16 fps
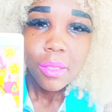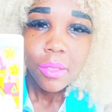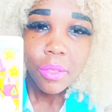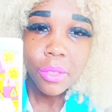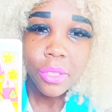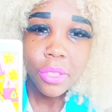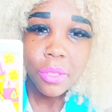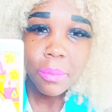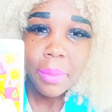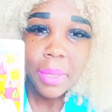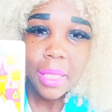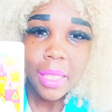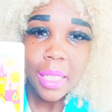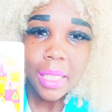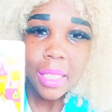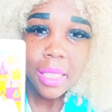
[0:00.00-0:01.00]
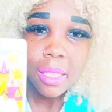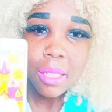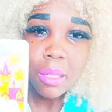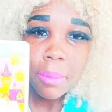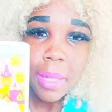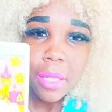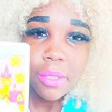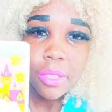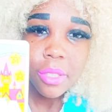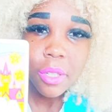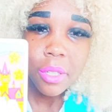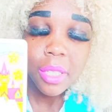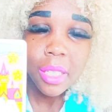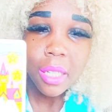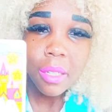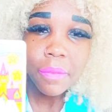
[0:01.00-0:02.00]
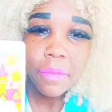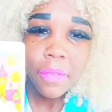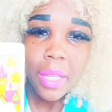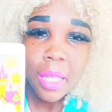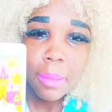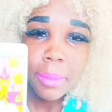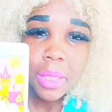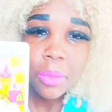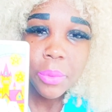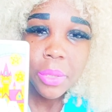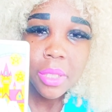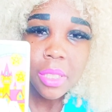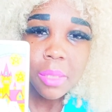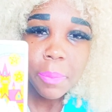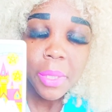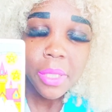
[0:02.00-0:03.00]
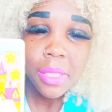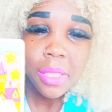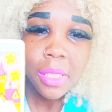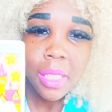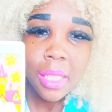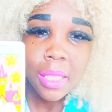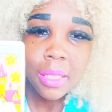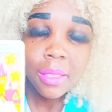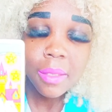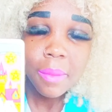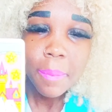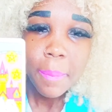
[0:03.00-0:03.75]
or you could be thinking about starting a family with this person.